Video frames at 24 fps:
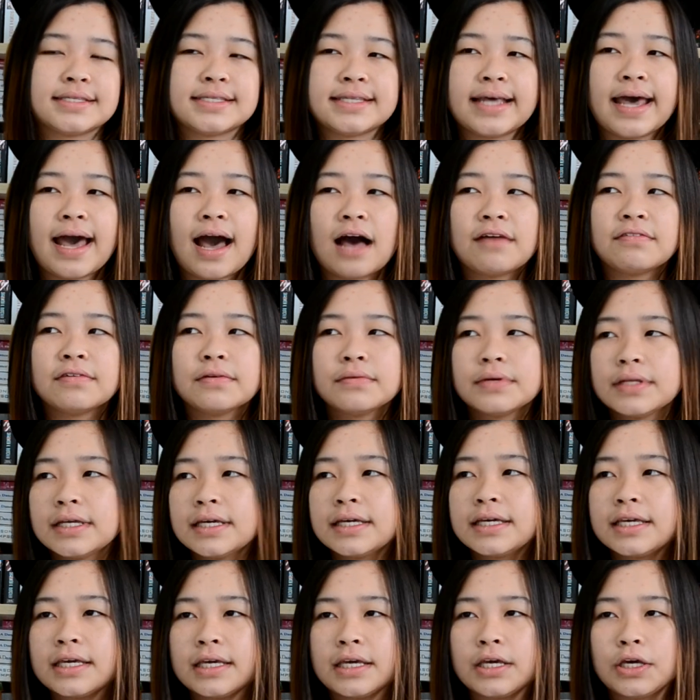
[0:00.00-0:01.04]
They have a really
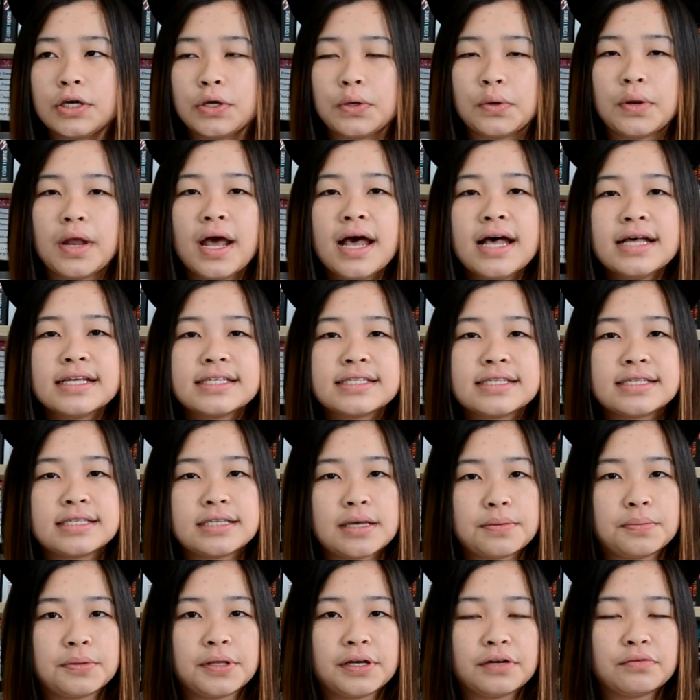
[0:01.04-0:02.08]
cute
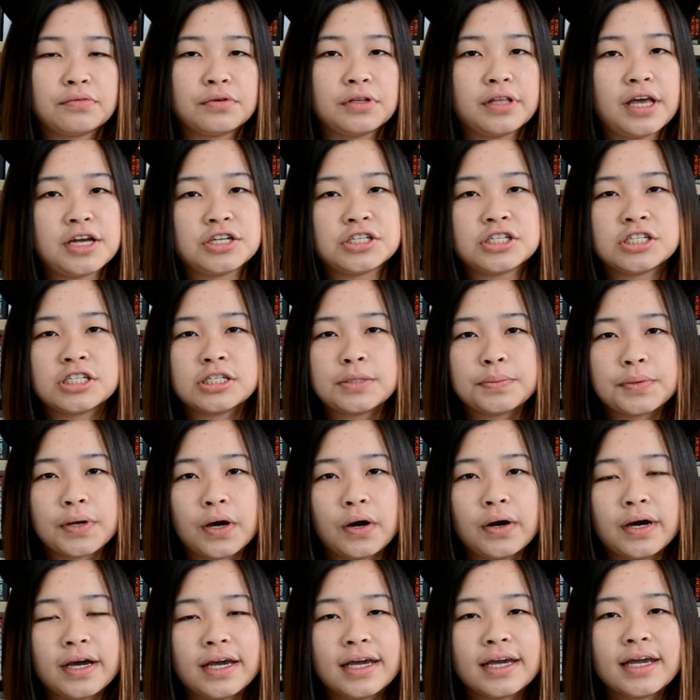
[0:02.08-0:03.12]
sibling relationship
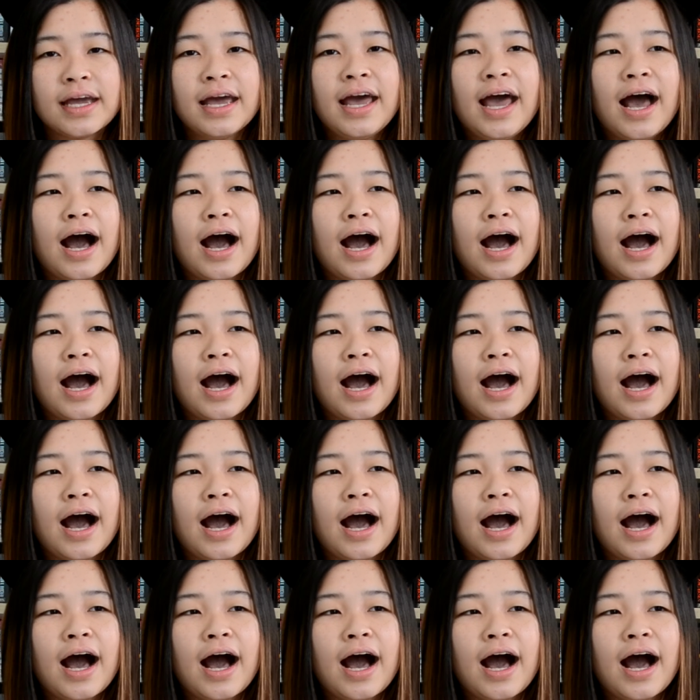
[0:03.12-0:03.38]
going.